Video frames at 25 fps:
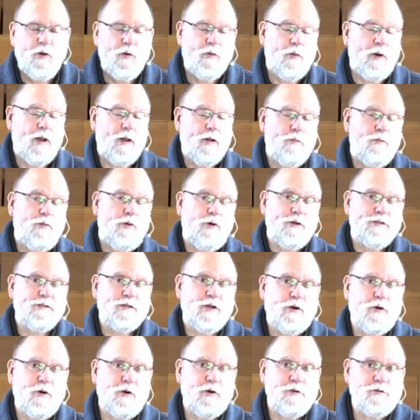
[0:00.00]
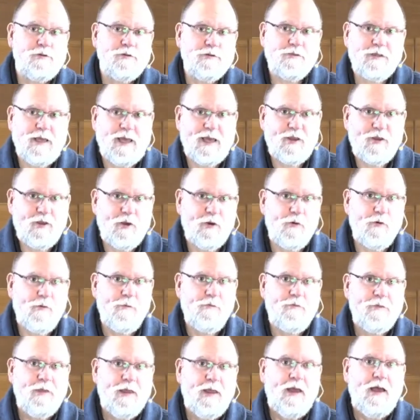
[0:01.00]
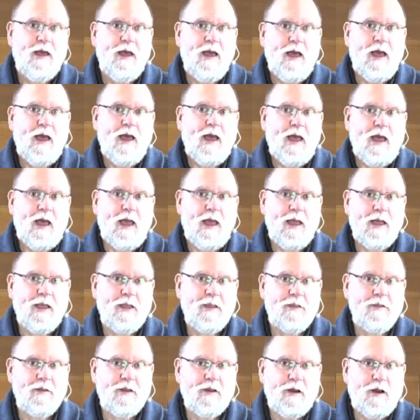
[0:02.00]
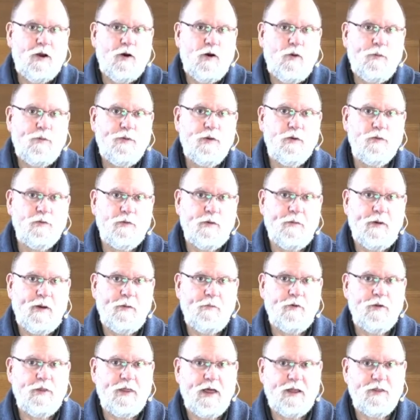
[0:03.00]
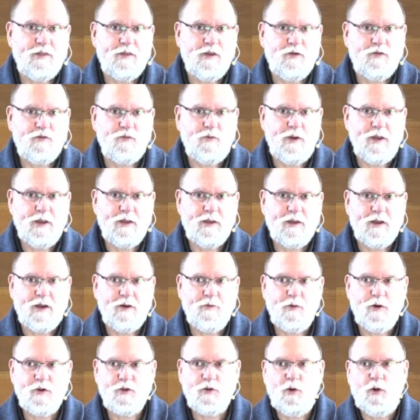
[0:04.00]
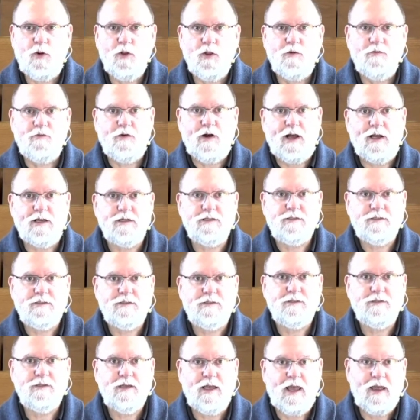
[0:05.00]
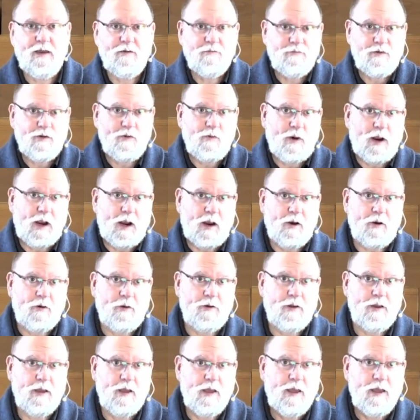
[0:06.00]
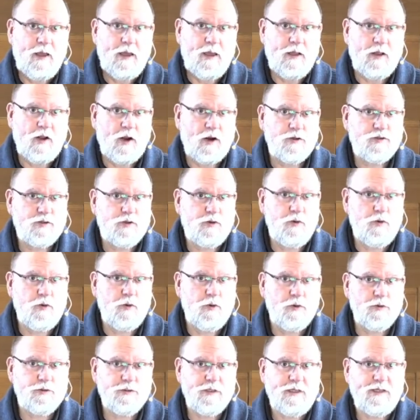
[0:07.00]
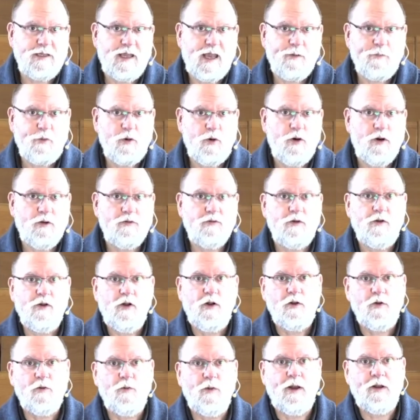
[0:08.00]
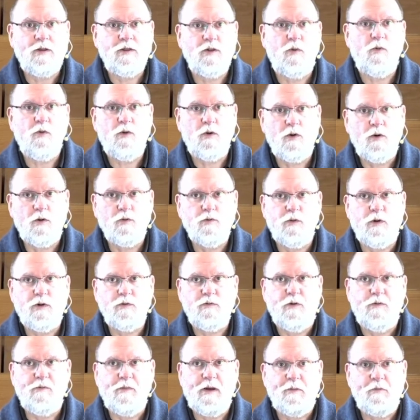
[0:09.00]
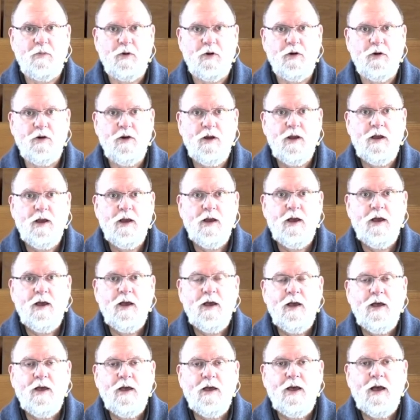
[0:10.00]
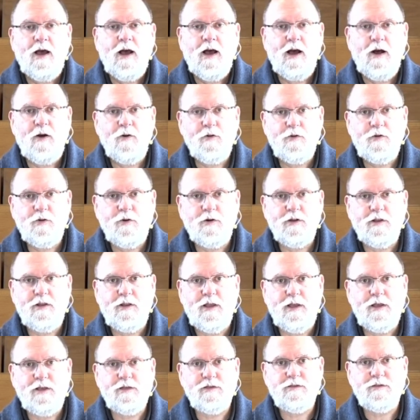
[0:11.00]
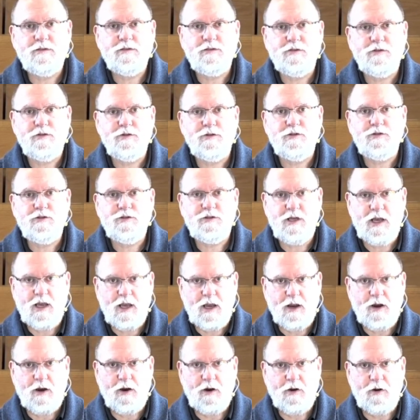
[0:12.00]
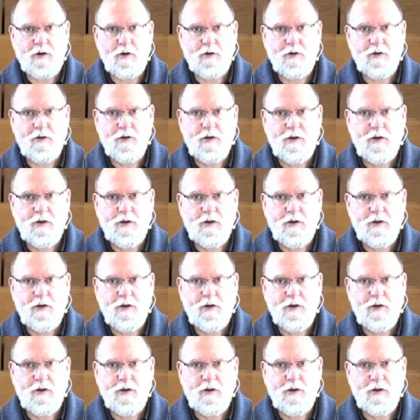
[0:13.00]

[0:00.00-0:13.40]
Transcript: Well, boys and girls, thank you. And I hope you'll remember that this week. I wish all of us, everywhere in our schools and neighborhoods and all around the world, would remember how good it is to share,